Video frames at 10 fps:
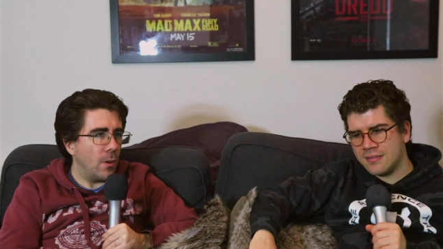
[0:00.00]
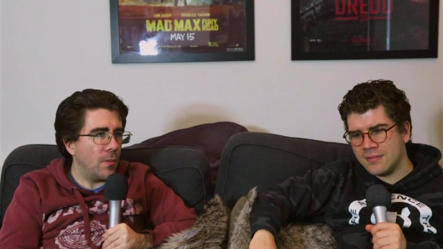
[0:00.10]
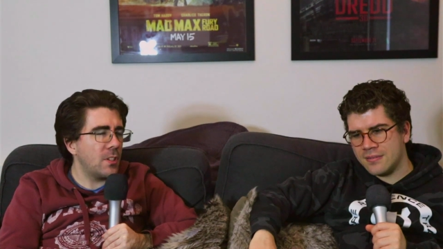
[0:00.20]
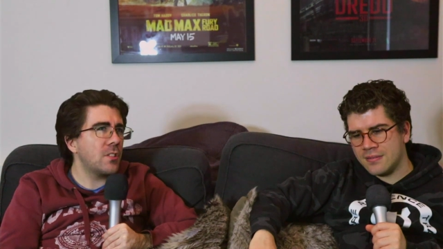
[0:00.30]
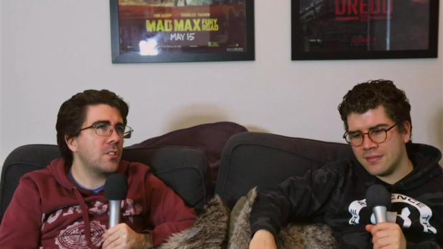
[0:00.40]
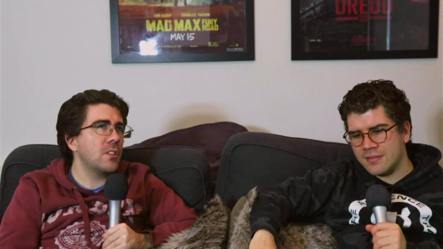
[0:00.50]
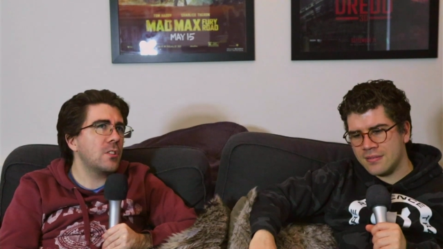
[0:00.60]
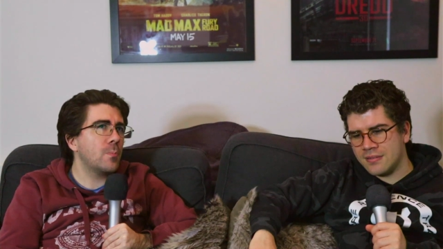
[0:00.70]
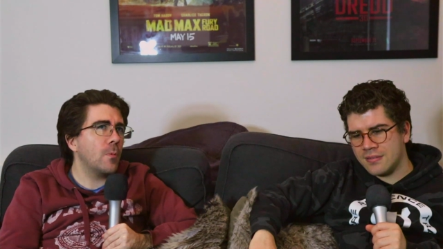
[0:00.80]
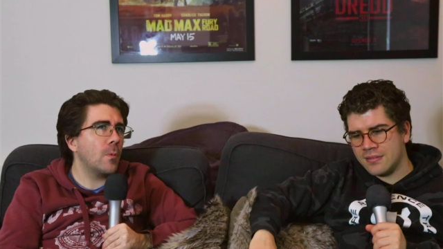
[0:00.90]
Speaker 1: This is, this is
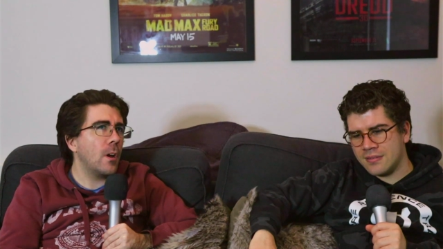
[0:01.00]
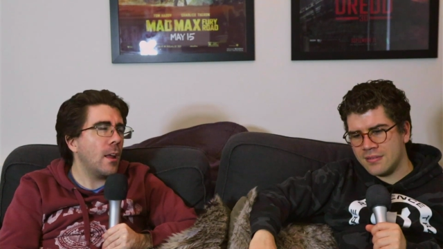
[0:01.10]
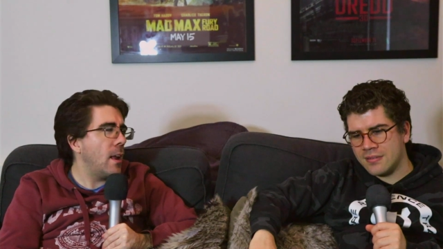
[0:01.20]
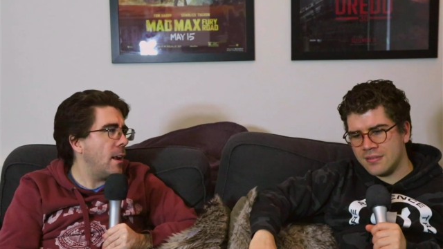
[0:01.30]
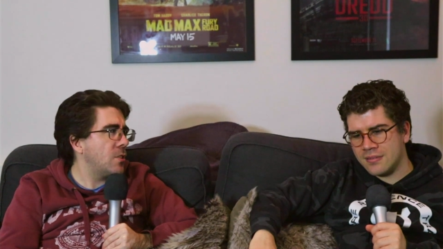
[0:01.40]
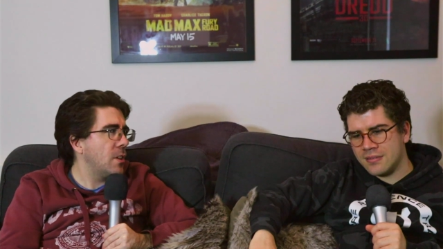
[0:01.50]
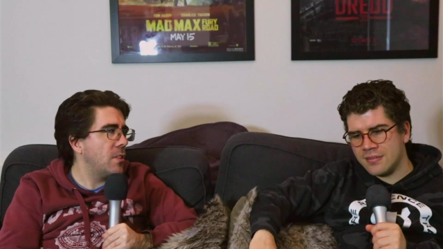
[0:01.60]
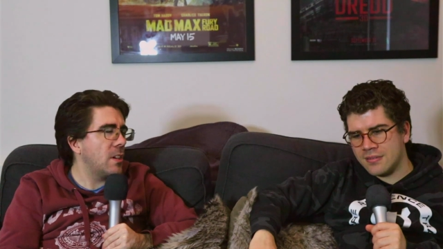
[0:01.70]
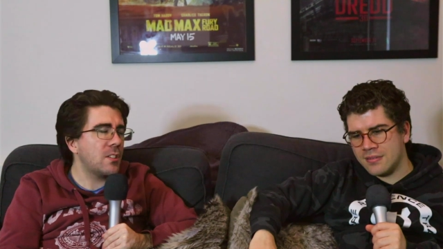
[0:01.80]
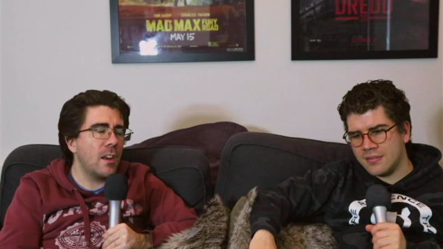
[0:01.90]
uh, actually,
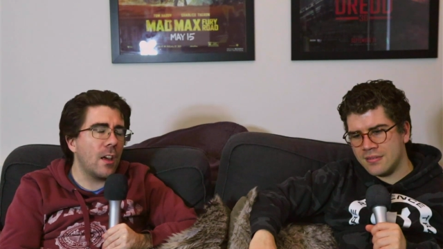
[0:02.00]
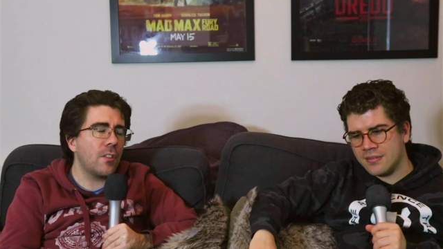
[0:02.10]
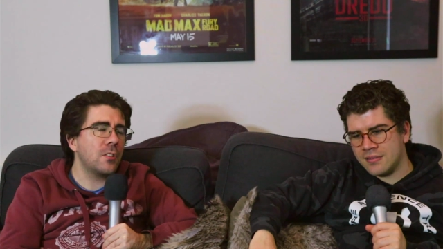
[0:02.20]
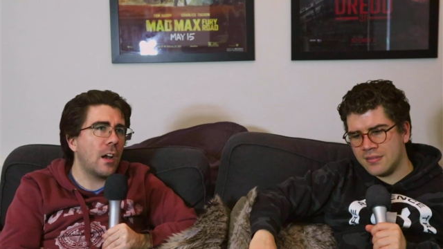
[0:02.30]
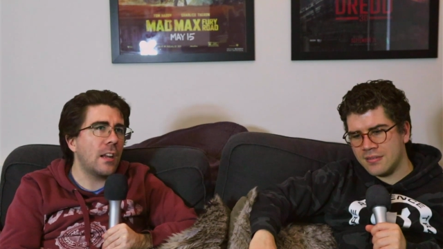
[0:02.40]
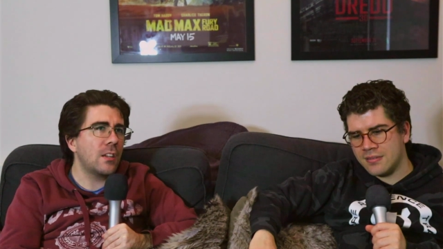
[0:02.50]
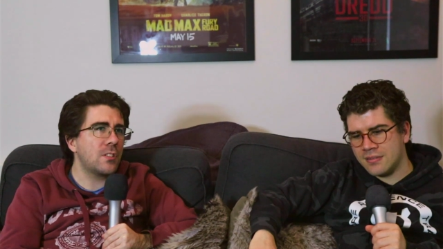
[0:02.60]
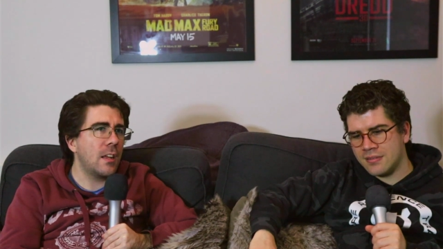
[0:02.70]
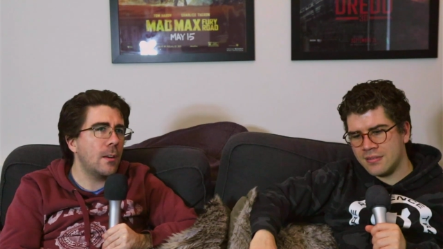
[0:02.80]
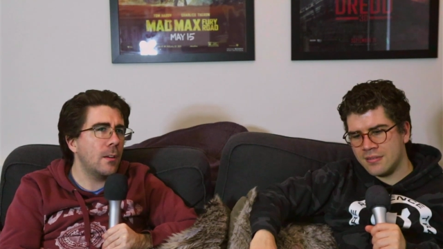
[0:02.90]
there's another dining
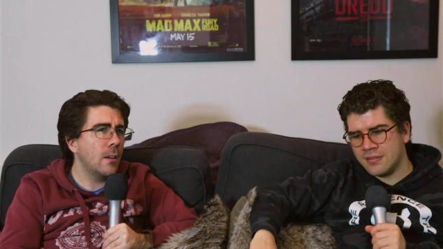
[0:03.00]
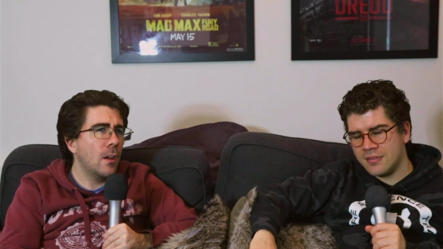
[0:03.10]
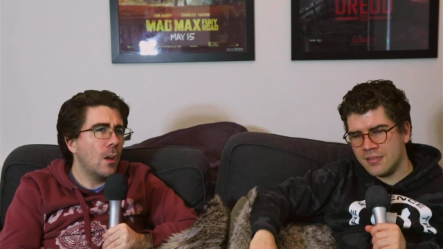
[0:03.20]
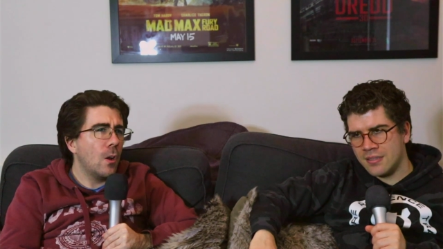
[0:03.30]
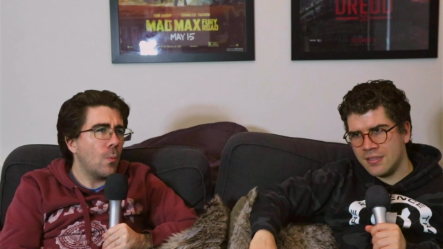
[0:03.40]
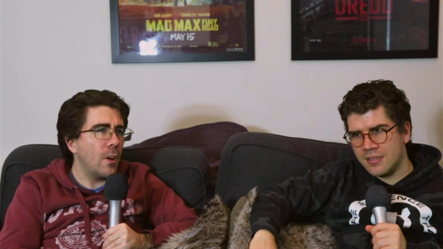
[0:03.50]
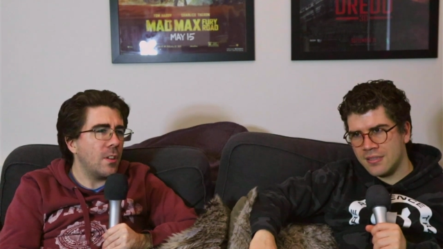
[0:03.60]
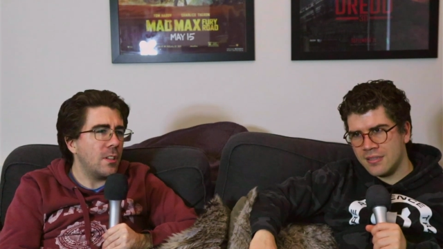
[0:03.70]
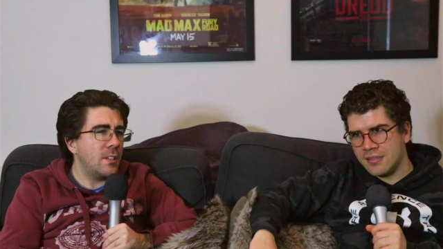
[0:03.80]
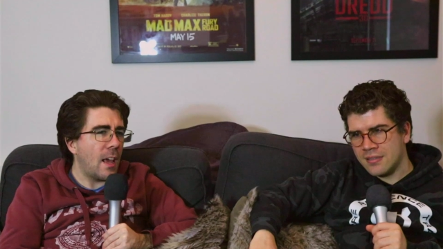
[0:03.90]
scene where the
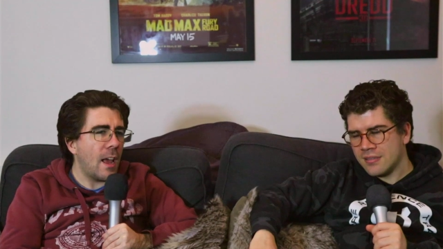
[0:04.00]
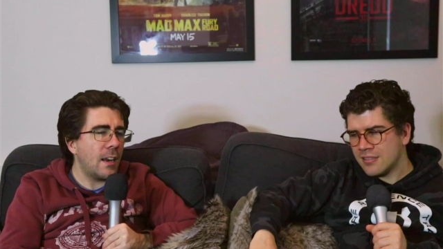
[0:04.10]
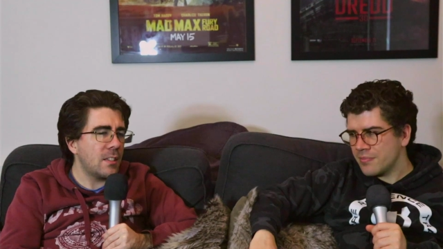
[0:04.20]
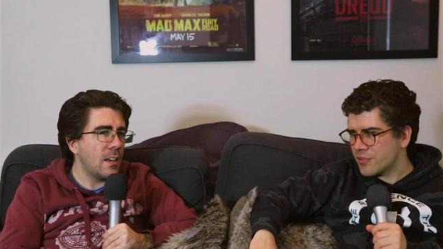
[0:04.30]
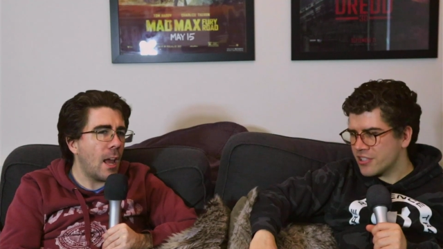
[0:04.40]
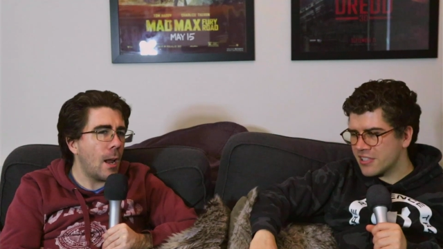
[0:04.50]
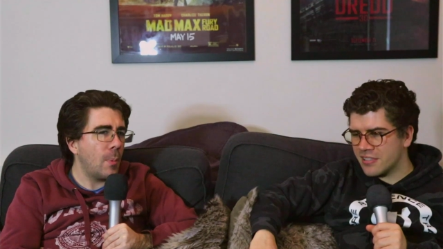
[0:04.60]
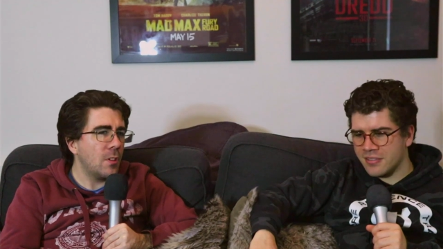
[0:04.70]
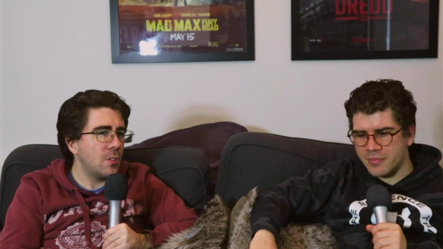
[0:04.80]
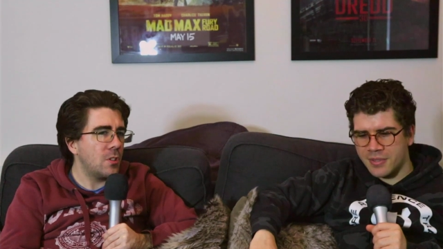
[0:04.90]
dad isn't happy
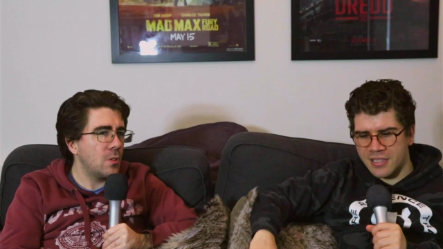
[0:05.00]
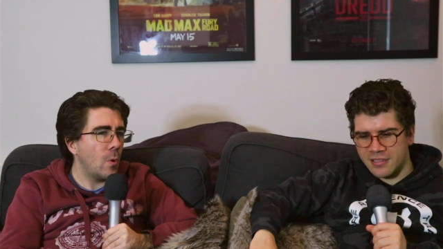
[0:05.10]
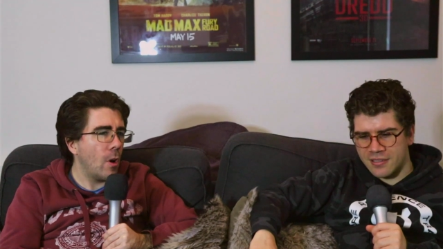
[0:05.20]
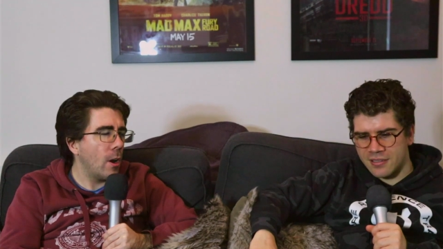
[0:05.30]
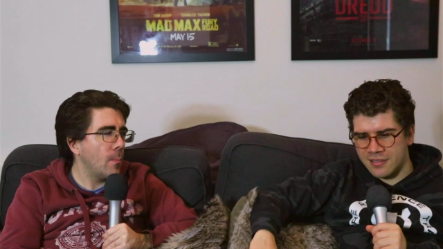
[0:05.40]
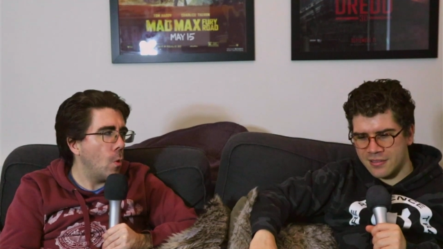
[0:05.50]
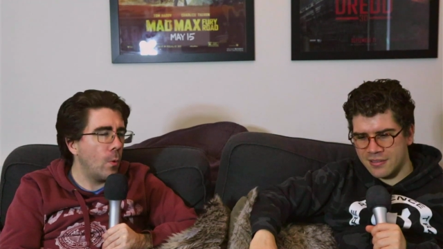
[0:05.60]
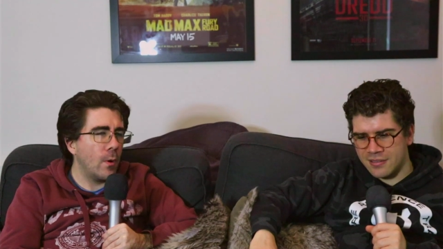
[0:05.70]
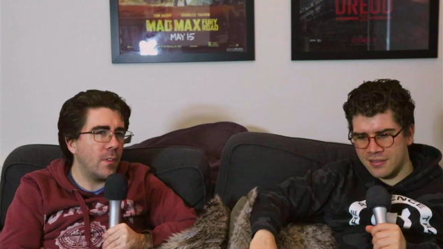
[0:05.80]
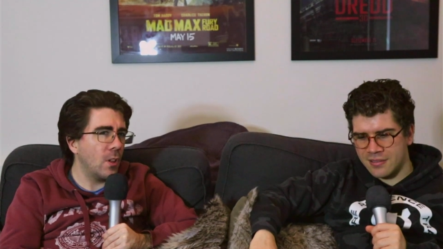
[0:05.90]
that she's wearing more
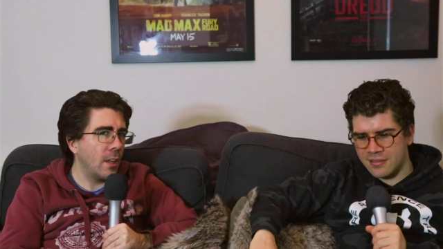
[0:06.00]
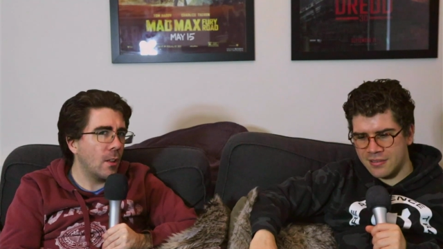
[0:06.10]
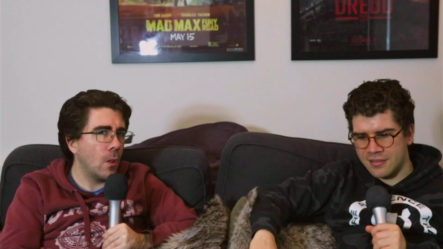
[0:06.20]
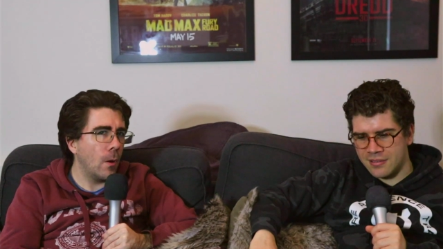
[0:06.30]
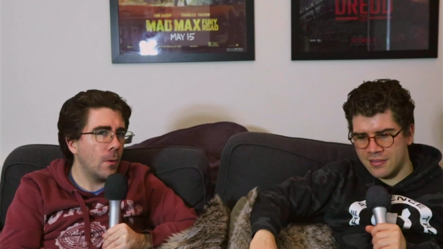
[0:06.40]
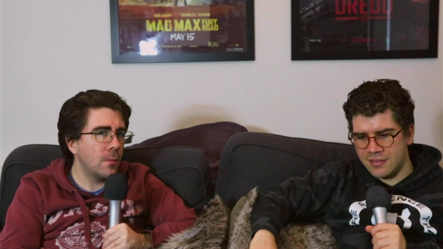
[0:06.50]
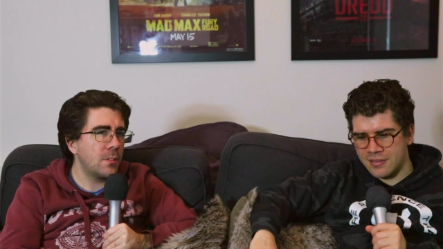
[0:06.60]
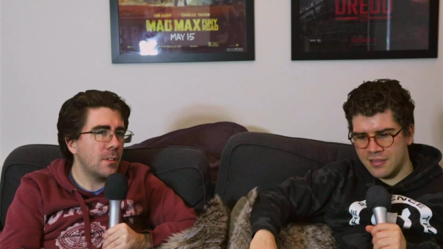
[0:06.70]
revealing clothes.